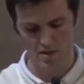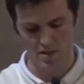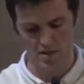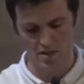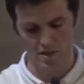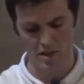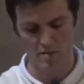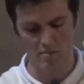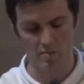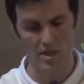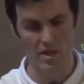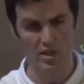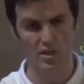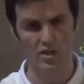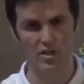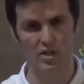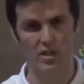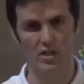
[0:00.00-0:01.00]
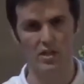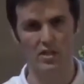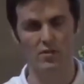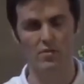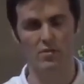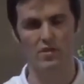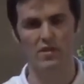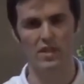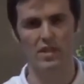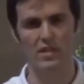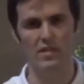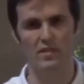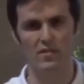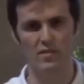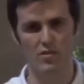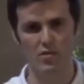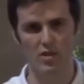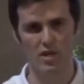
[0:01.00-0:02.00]
an immersion into a steady
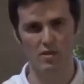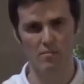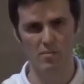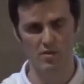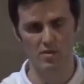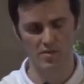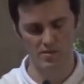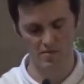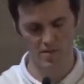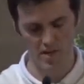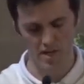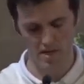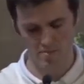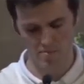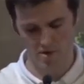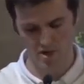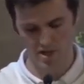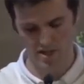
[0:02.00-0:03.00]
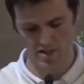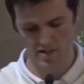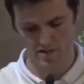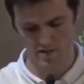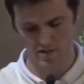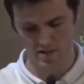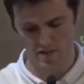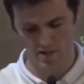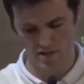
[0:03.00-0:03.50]
stream of divine praise.